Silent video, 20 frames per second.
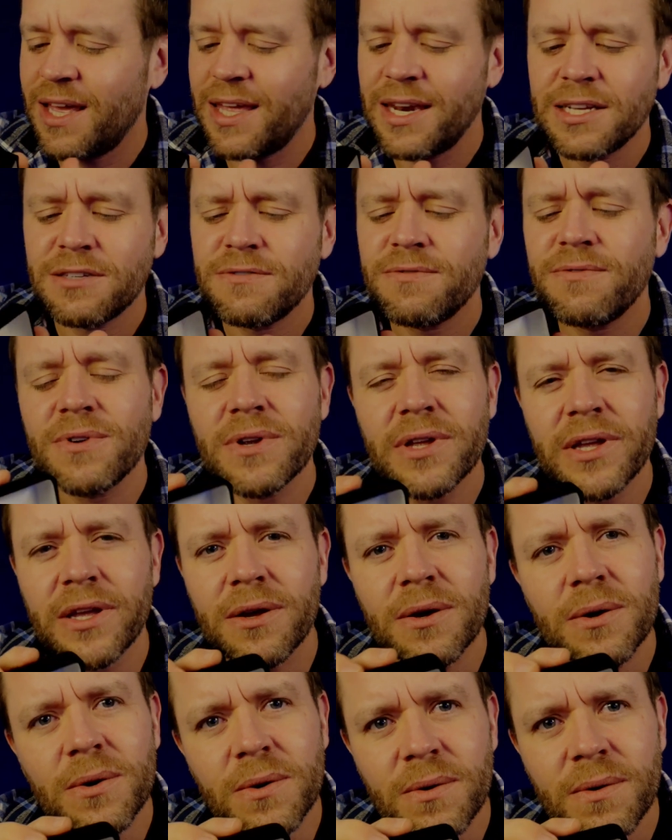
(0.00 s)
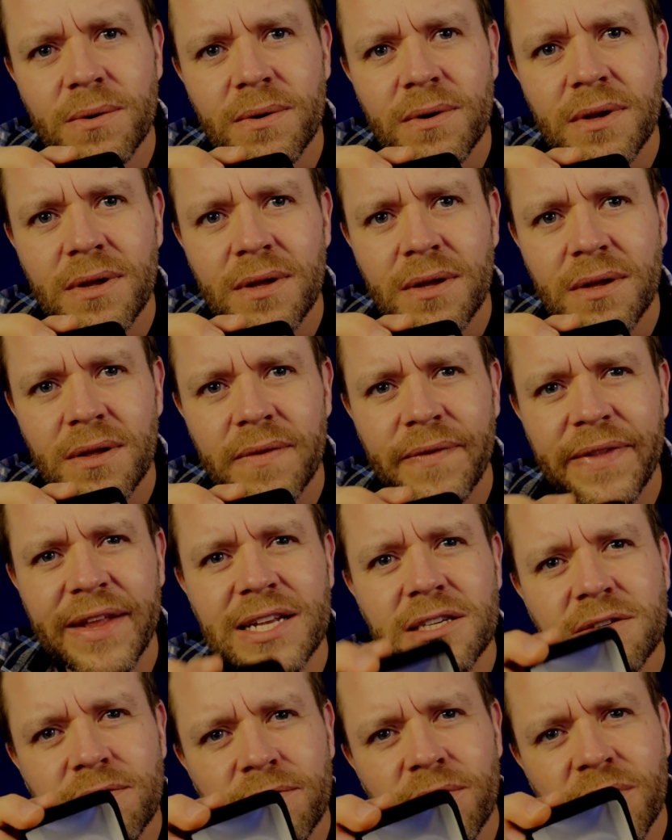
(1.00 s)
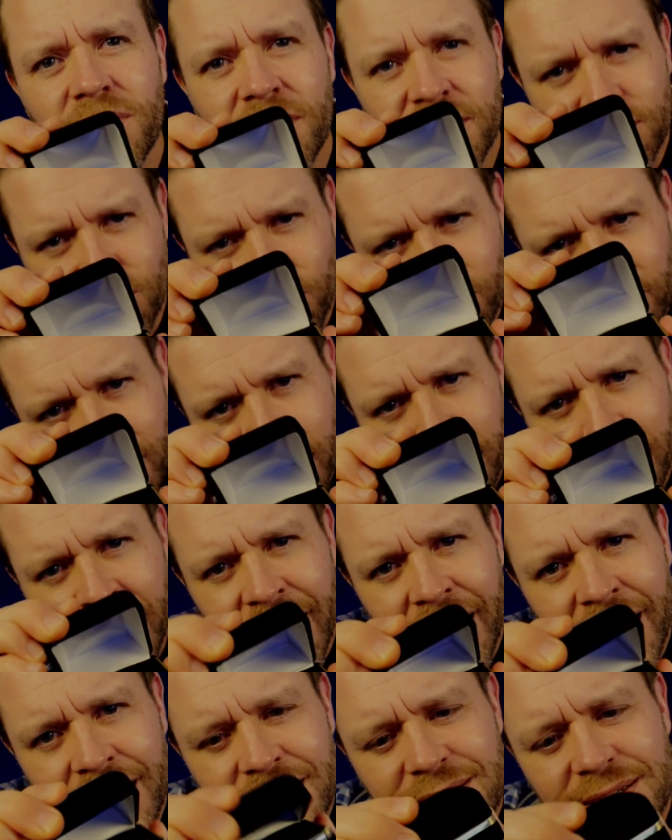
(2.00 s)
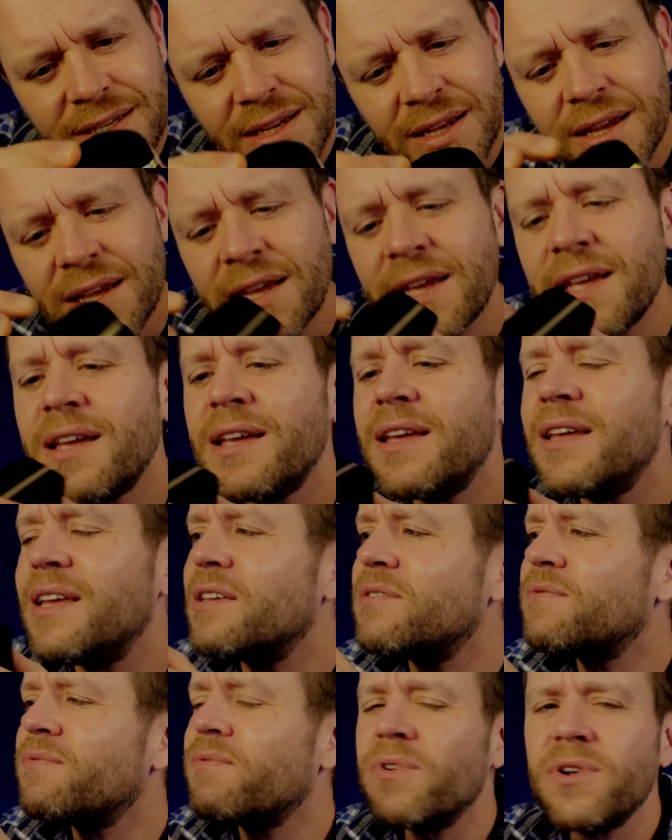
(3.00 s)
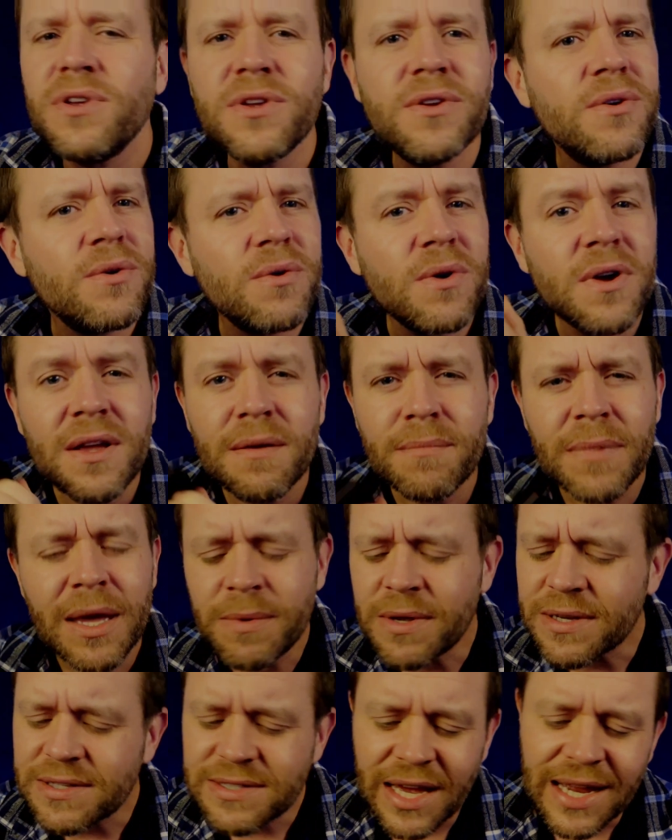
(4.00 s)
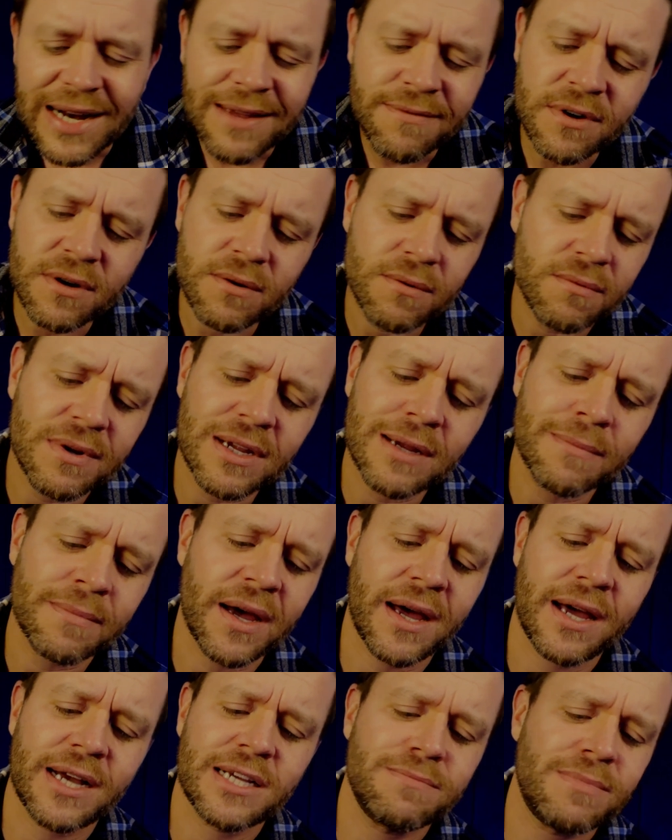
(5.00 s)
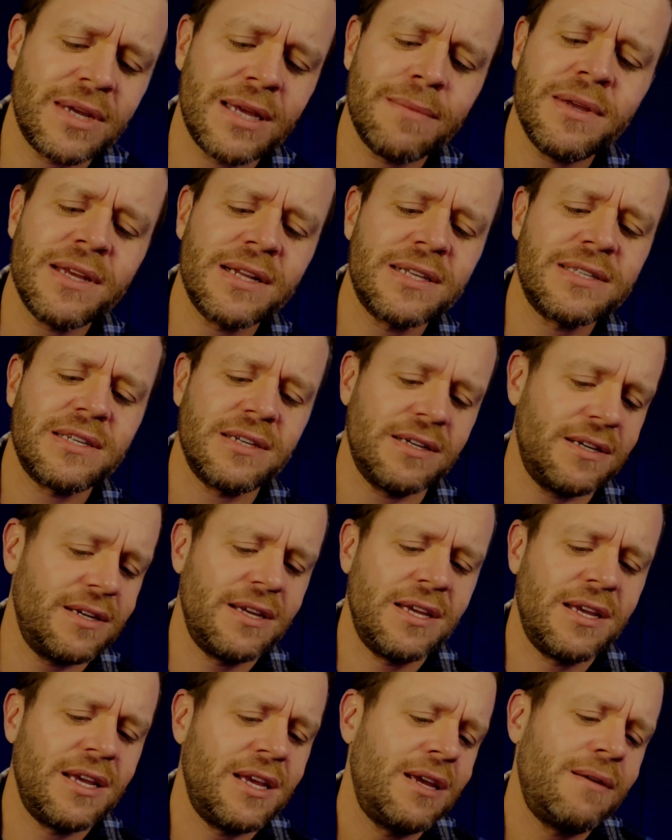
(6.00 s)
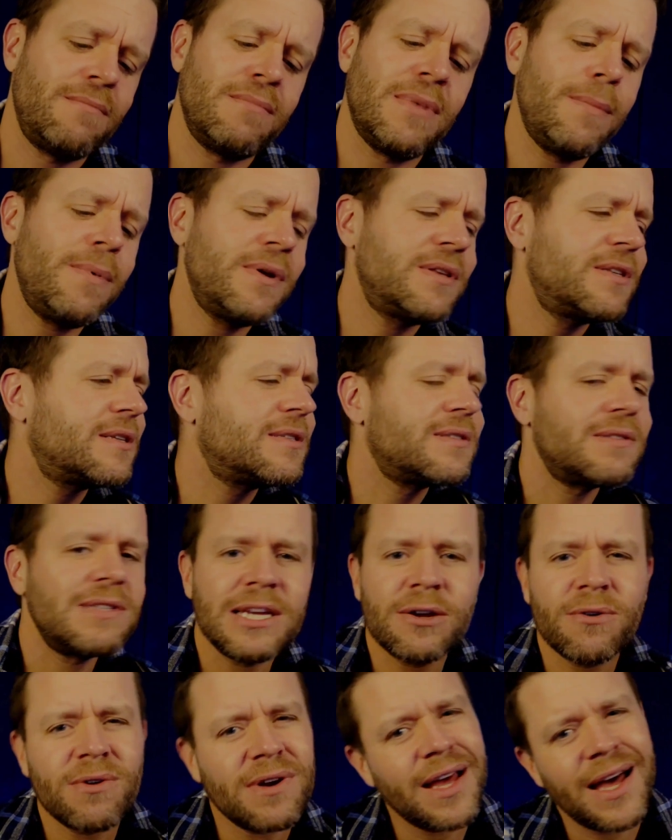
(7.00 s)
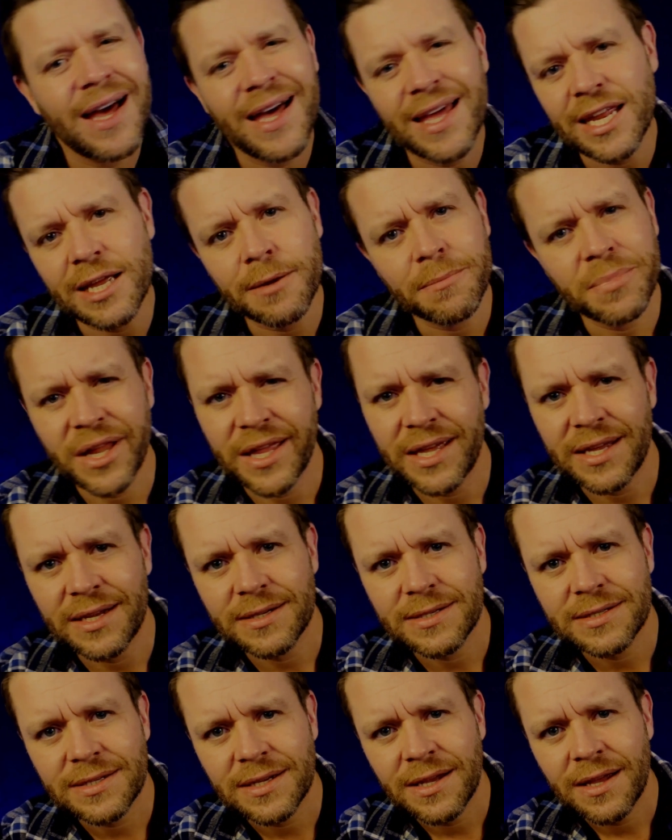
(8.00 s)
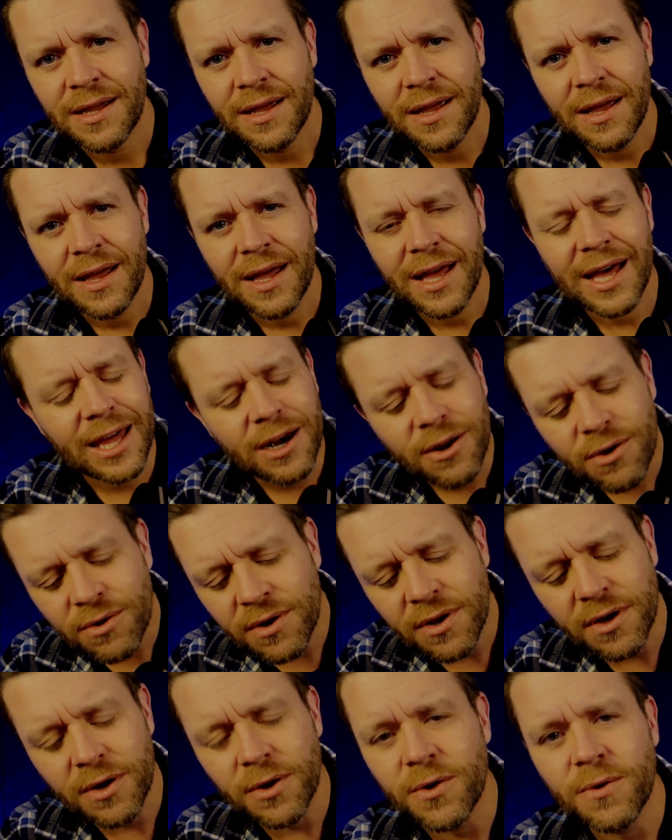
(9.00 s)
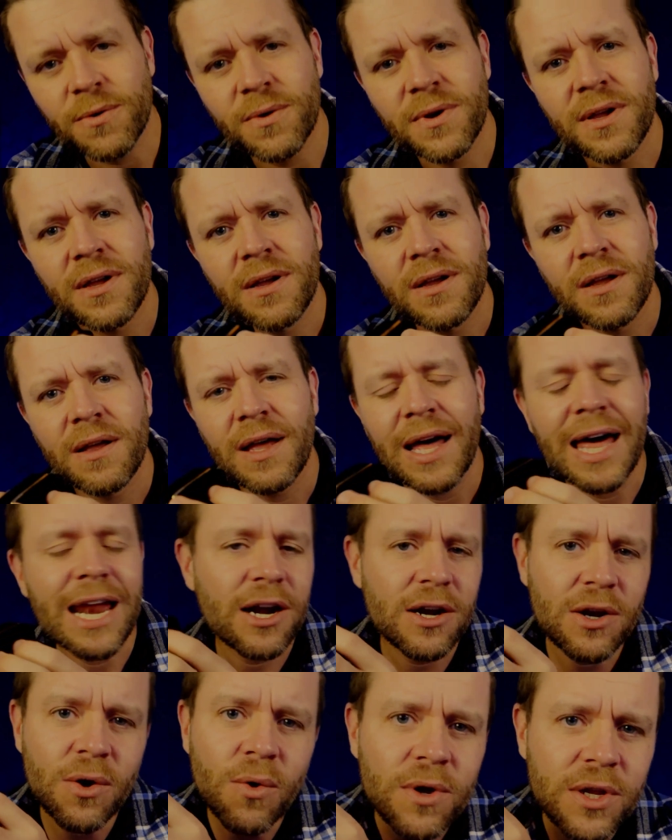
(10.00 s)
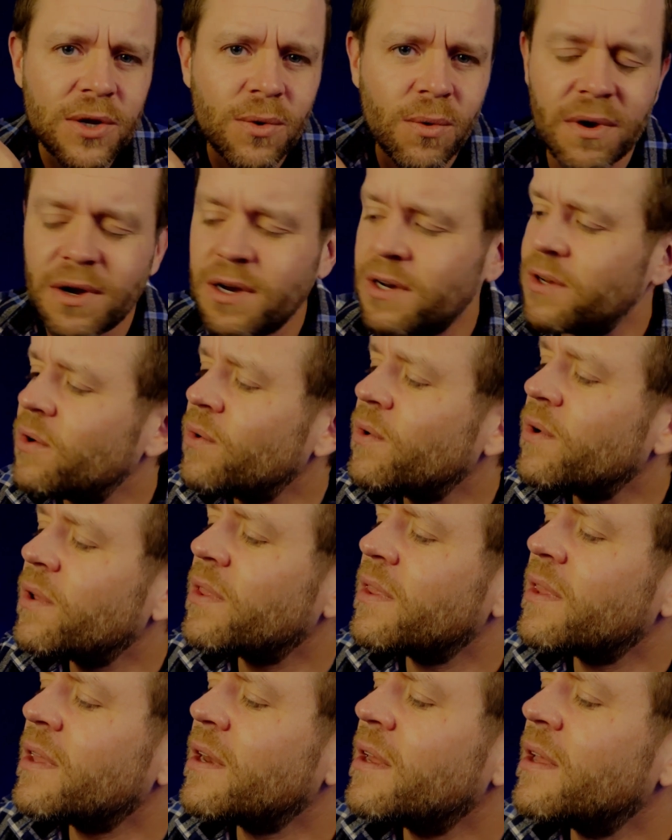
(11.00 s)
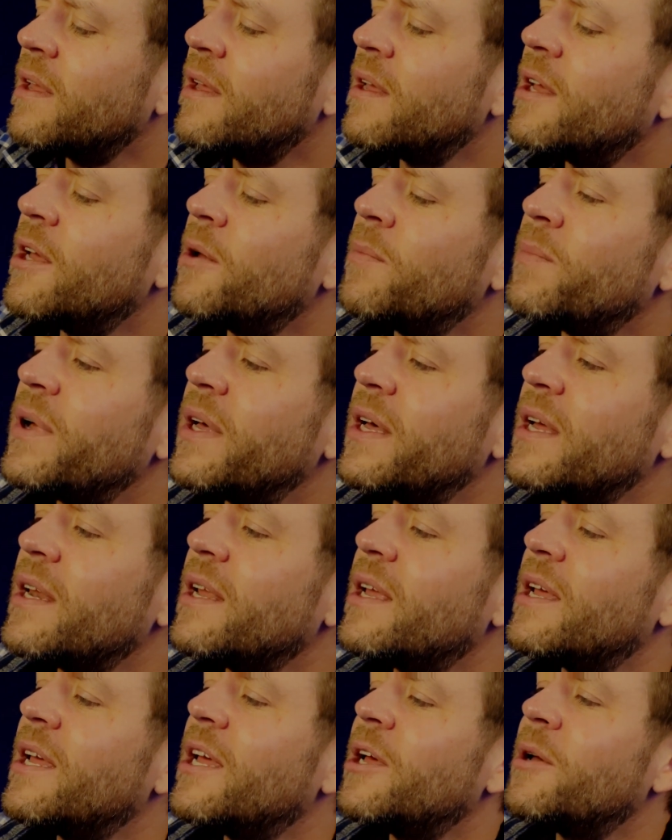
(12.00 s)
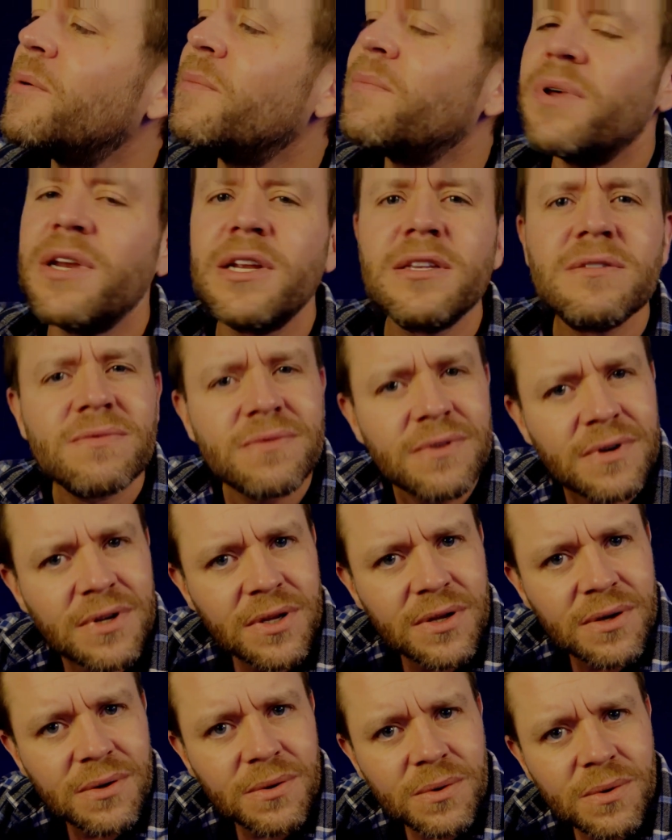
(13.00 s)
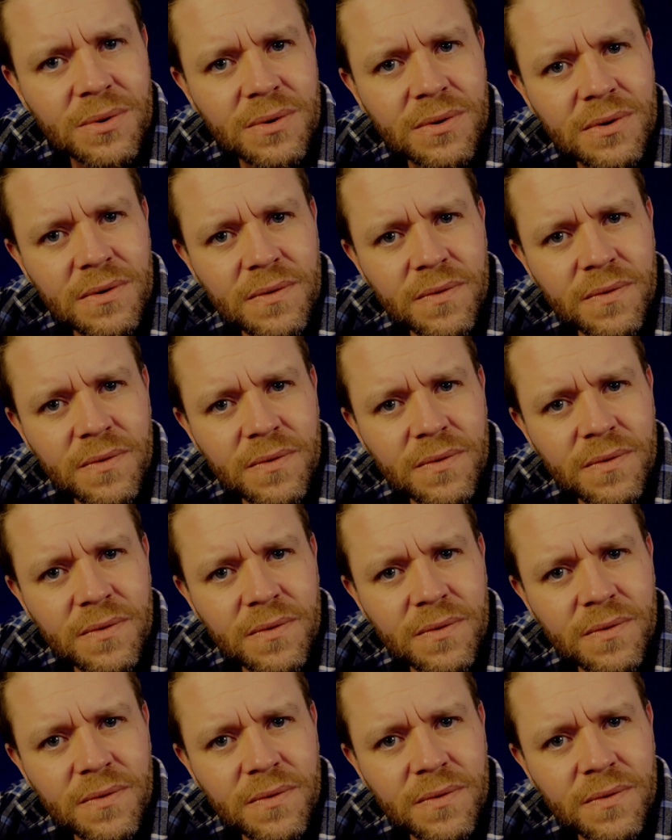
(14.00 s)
It's for you. It's for this ring box. Is for you. Maybe it's not even a ring box. Maybe it's a secret hiding place. I don't know. I don't know what you want to do with it, but it's for you.